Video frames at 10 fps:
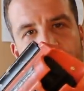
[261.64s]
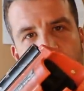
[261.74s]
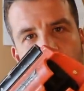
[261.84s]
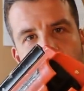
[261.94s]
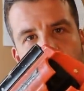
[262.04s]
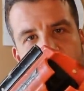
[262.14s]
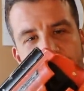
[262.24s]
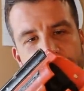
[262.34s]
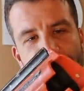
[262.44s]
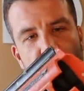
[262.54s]
so long, it
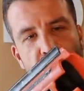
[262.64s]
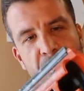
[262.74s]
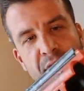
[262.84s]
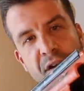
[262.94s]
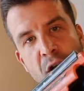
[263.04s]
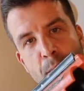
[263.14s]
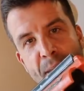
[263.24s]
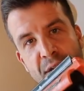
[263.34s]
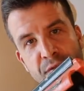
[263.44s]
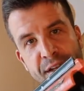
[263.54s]
takes the longest style
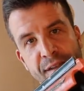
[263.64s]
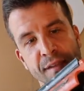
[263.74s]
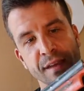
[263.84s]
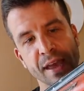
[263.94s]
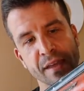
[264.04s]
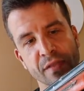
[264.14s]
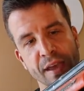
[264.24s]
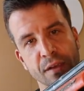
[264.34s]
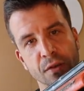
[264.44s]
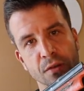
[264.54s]
batteries and
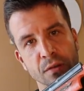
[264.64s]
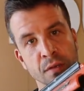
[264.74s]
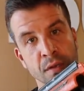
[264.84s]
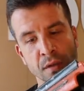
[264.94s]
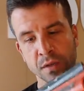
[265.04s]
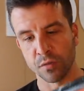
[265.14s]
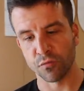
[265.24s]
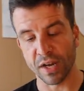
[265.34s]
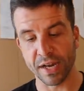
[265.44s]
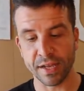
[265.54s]
they go
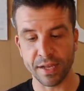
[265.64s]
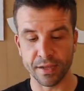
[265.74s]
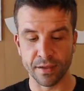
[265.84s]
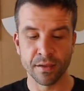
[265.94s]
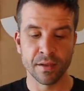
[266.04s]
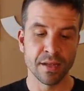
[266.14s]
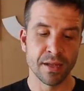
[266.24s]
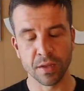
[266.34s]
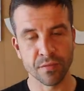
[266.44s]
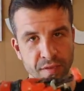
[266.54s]
right here.
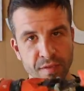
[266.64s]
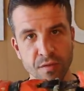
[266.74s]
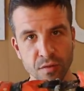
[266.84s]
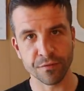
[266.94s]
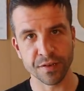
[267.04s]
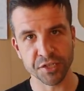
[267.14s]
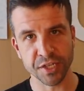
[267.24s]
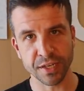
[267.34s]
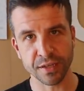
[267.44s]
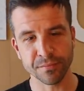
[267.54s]
This is a good
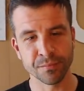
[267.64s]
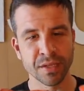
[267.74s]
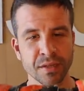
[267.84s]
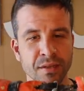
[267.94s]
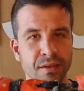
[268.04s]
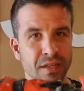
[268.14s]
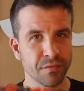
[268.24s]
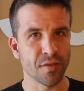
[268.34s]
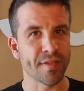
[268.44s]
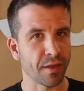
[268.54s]
finishing gun
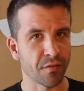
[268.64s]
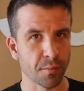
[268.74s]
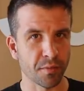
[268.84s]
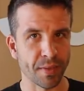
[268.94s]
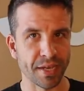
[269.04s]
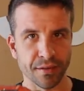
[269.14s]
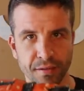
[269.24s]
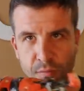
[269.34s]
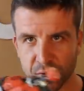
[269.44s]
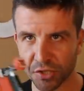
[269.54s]
if you stay on top of
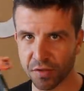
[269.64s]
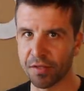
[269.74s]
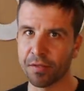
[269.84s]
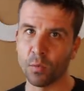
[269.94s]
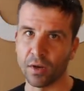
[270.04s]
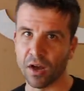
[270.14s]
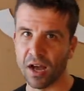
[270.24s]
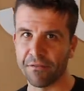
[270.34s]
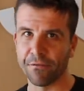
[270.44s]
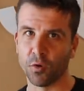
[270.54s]
maintenance, which is where
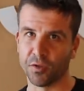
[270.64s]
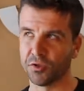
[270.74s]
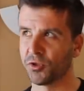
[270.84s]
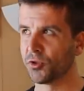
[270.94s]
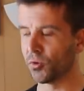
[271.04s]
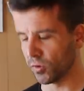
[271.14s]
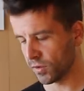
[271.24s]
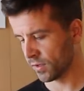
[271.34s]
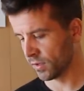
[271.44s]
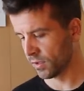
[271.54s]
I've fallen short.